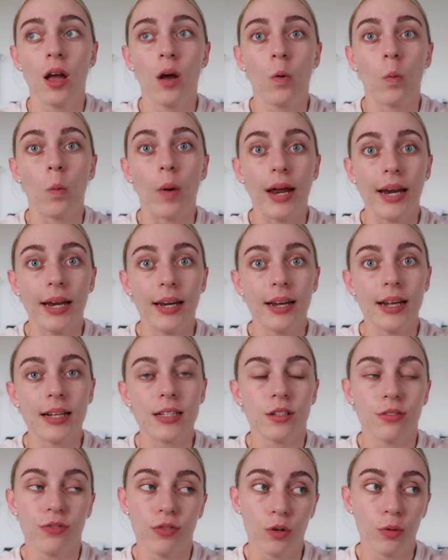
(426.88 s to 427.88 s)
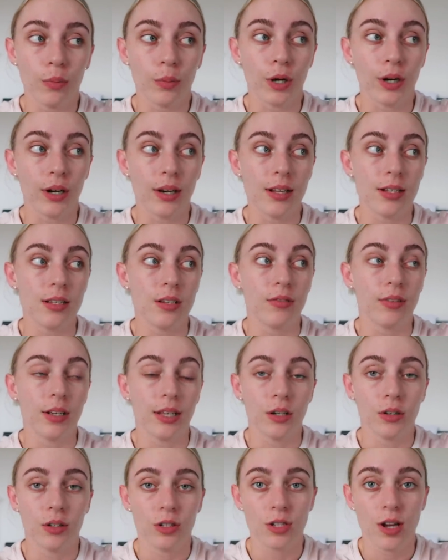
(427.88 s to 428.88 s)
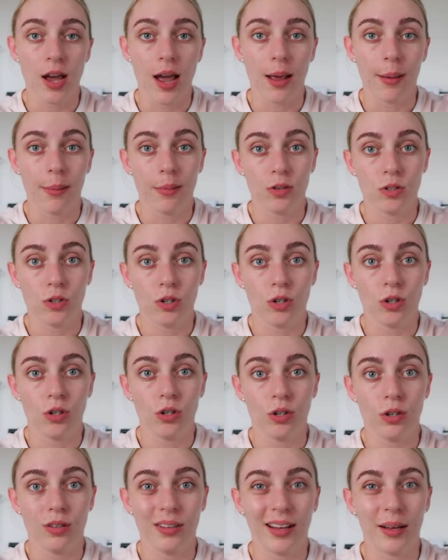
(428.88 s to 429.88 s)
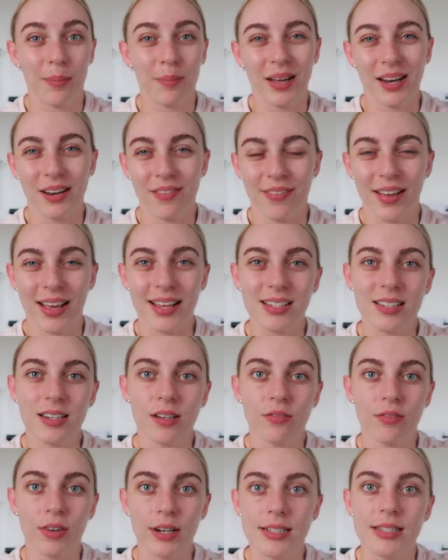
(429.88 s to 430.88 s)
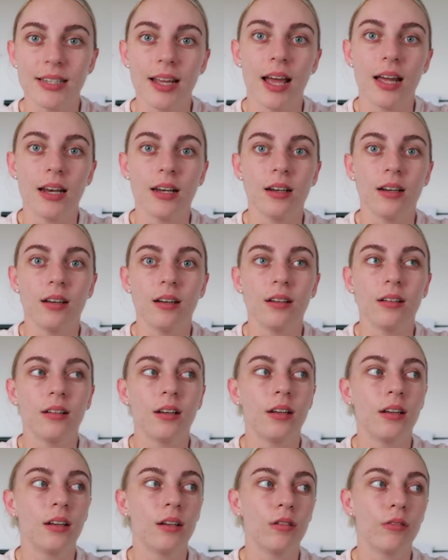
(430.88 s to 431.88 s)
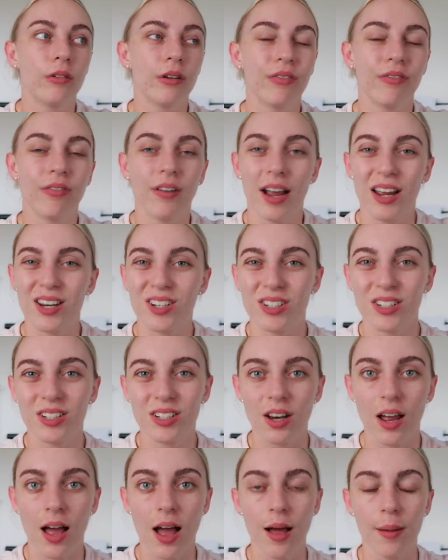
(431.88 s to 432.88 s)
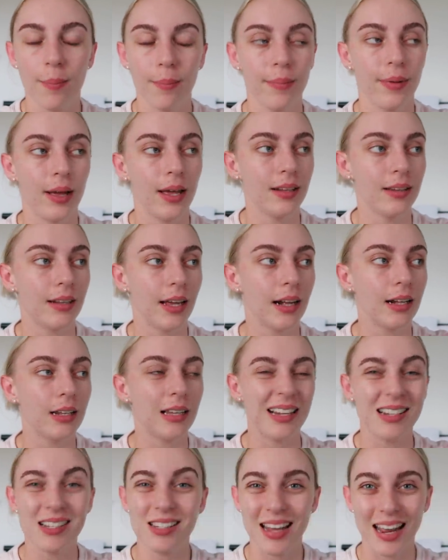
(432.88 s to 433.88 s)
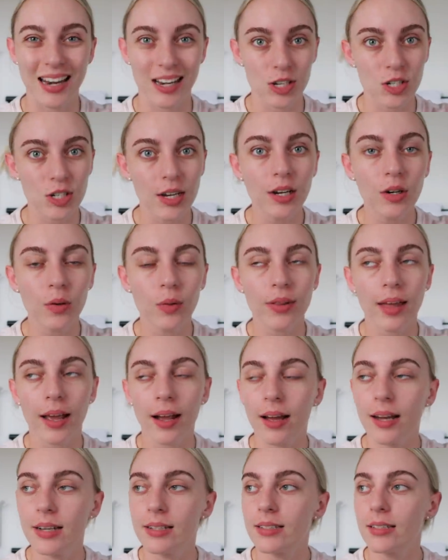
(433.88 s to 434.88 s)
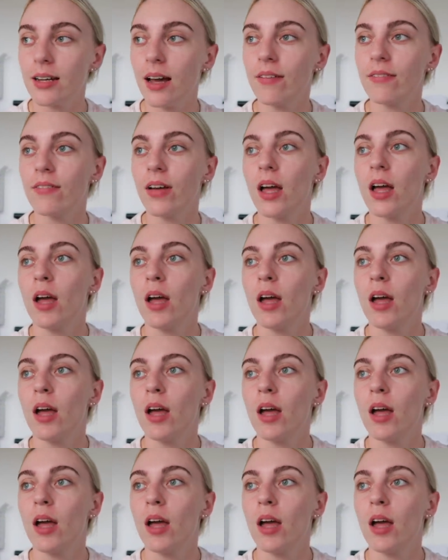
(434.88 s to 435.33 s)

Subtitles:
when it's a full moon, it's a really good time to like manifest and reset and refresh and like cleanse your energy and all that kind of stuff.